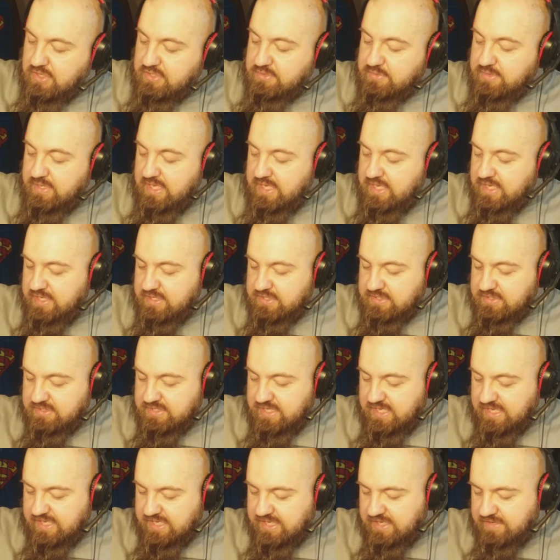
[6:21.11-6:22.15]
So
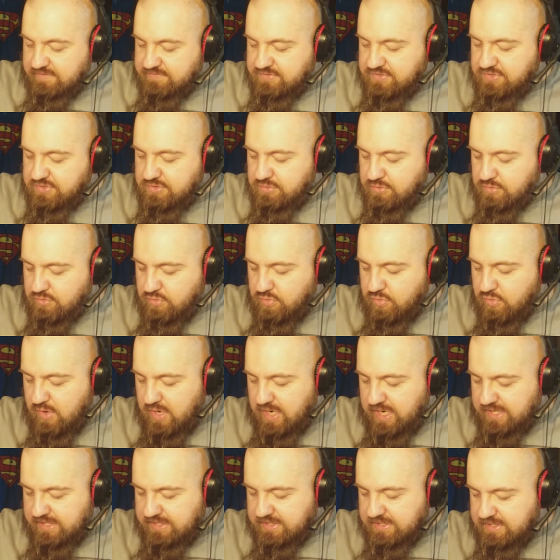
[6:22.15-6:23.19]
that gives you
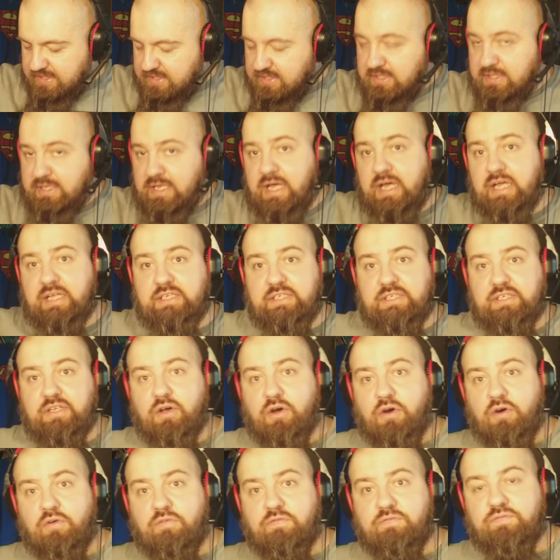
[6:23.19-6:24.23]
quite a lot
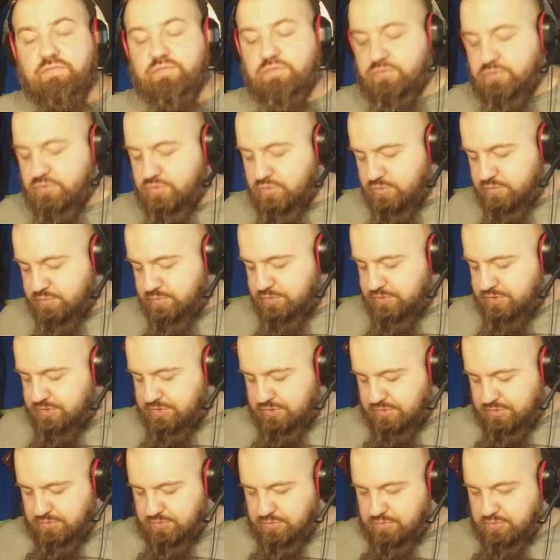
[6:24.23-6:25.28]
of room
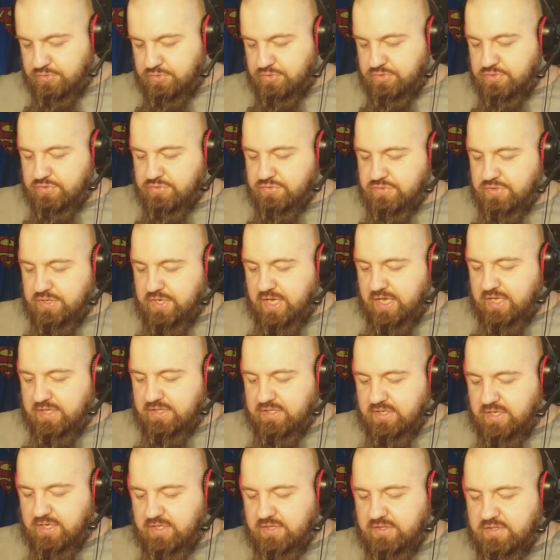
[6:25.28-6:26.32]
to
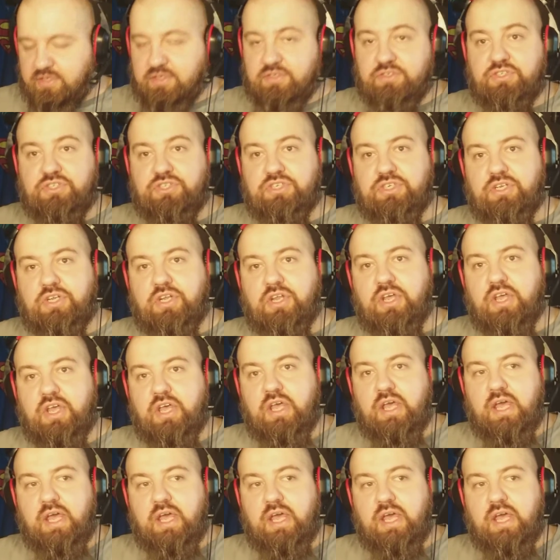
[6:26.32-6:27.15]
create a dungeon.